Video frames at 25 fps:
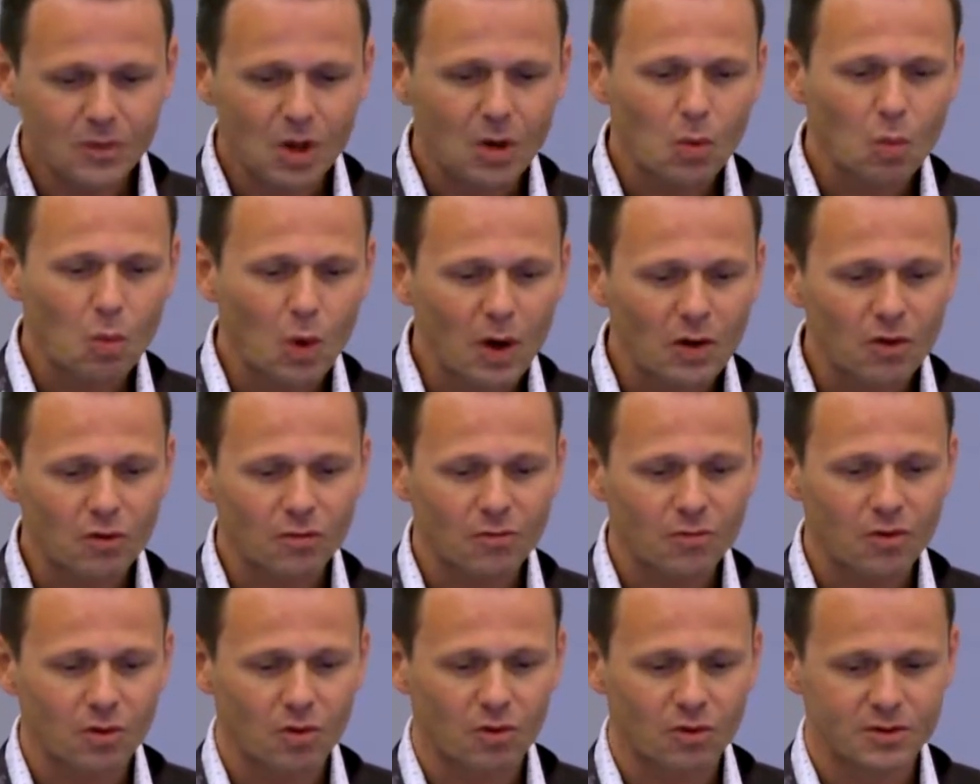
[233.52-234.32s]
One,
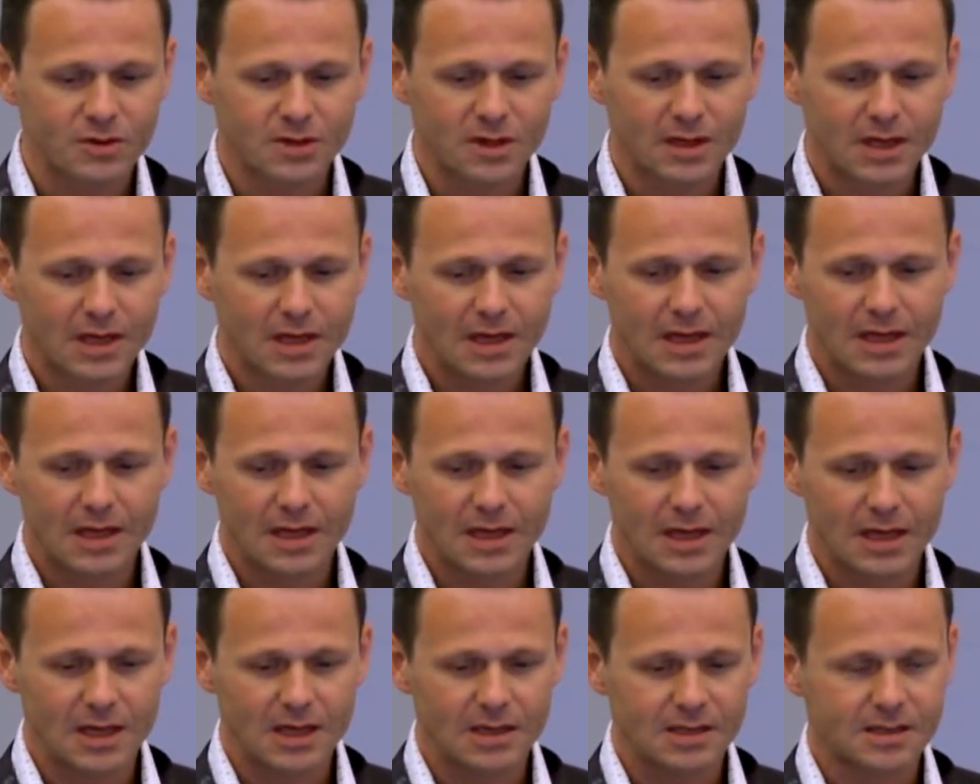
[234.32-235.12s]
of course,
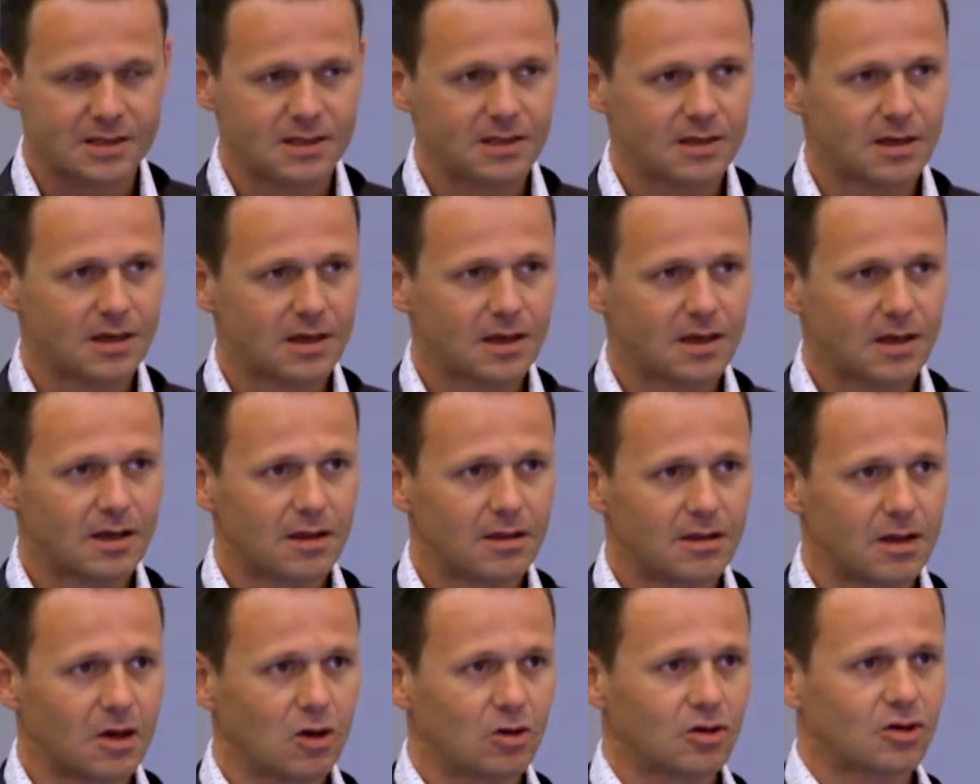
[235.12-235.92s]
is
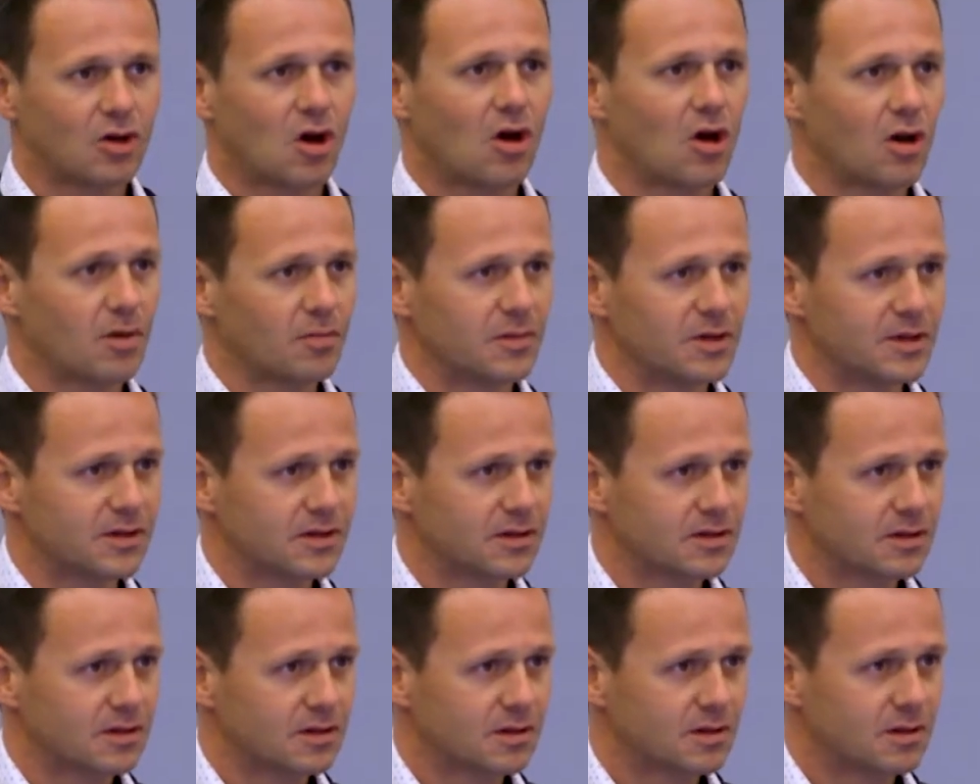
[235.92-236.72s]
the
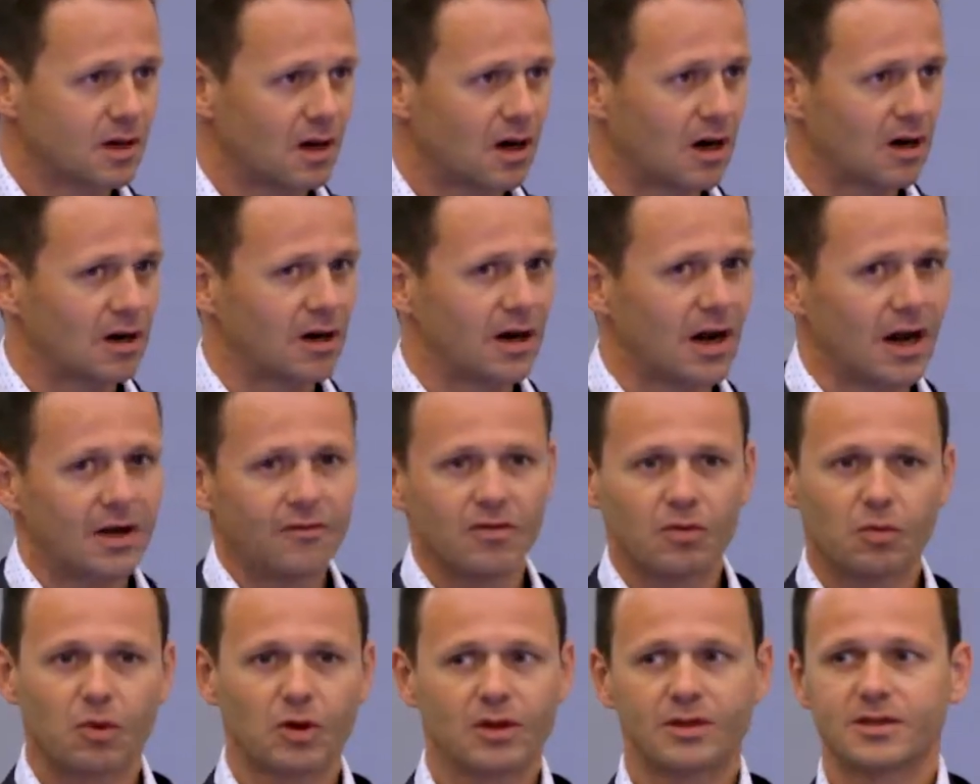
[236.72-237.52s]
autonomous car.
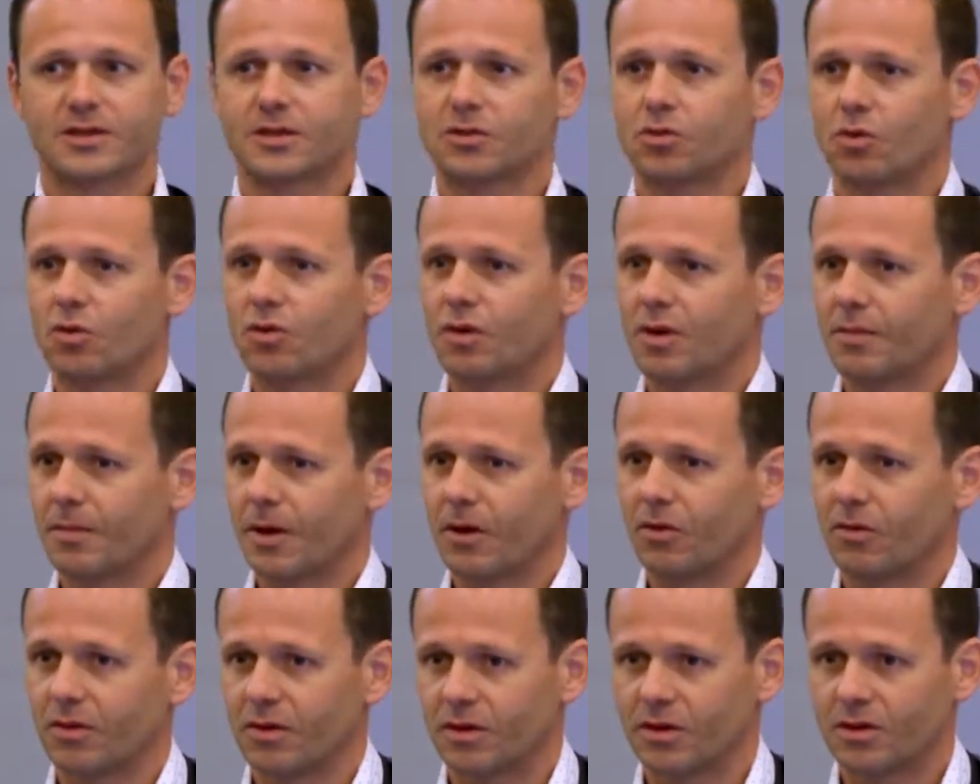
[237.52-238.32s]
Everyone is talking
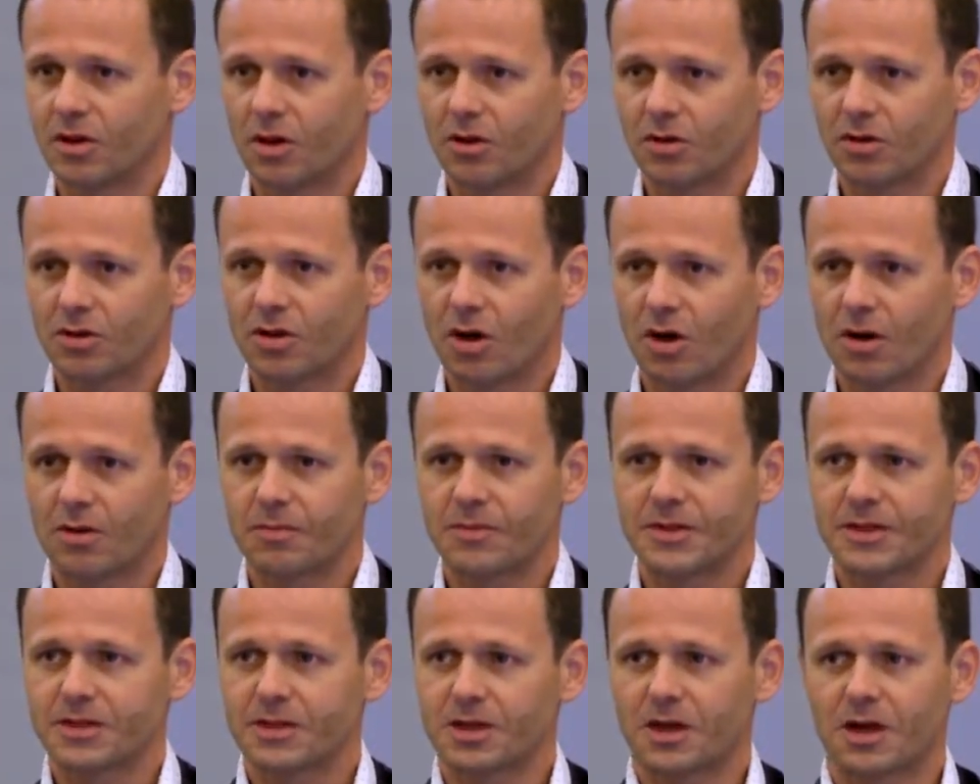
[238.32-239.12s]
about the
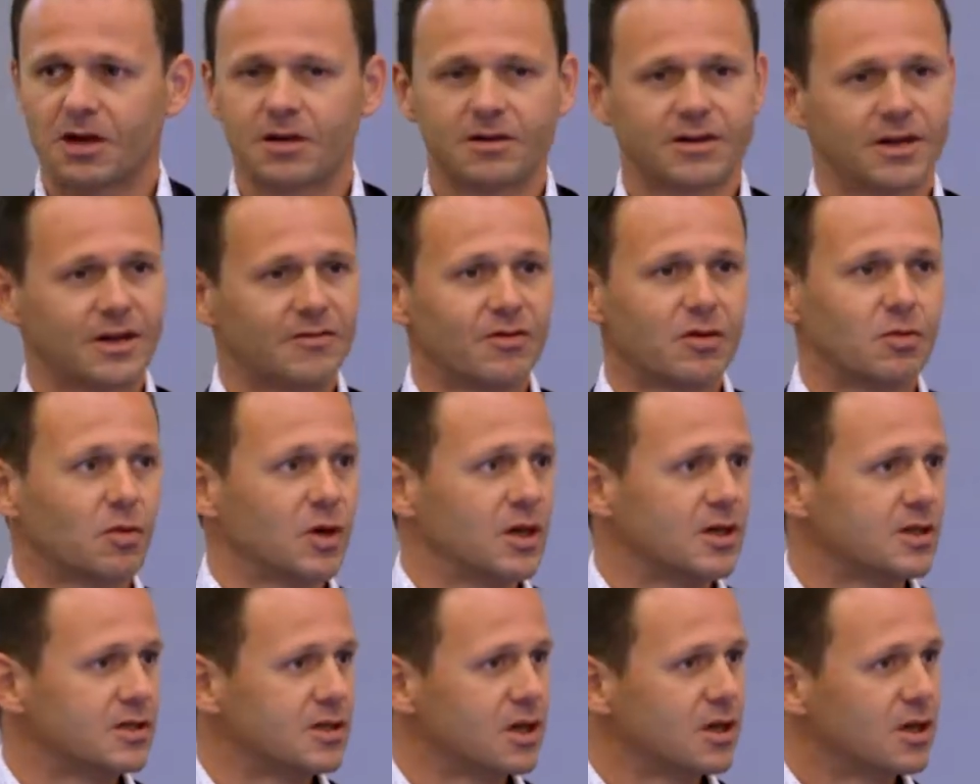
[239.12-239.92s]
autonomous car, and everyone
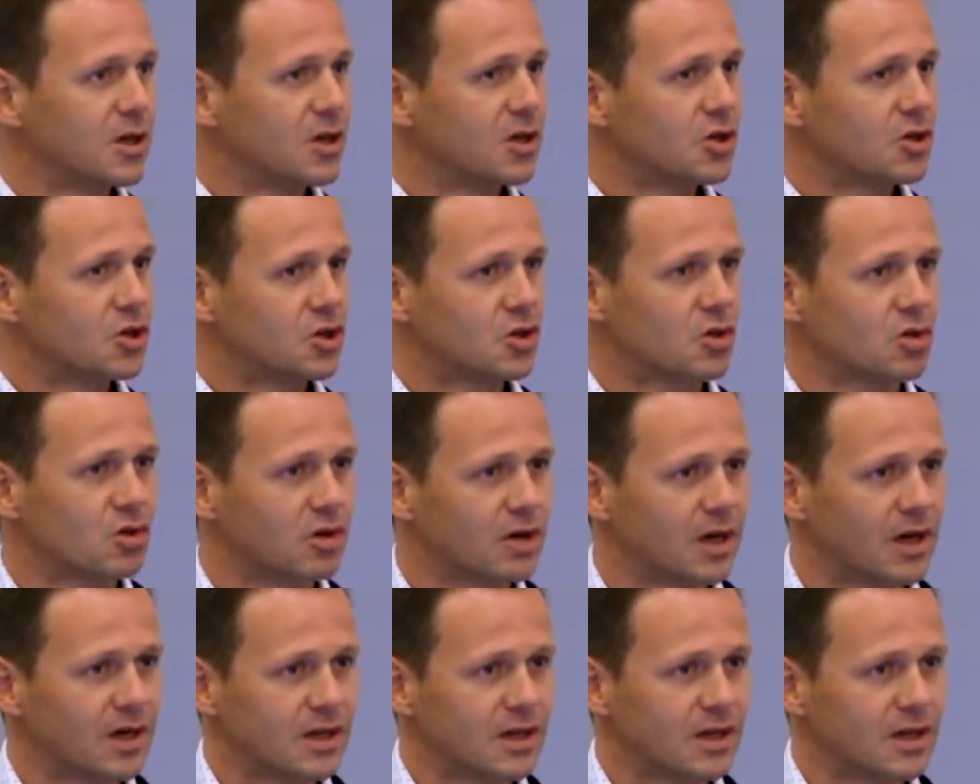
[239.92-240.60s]
is sure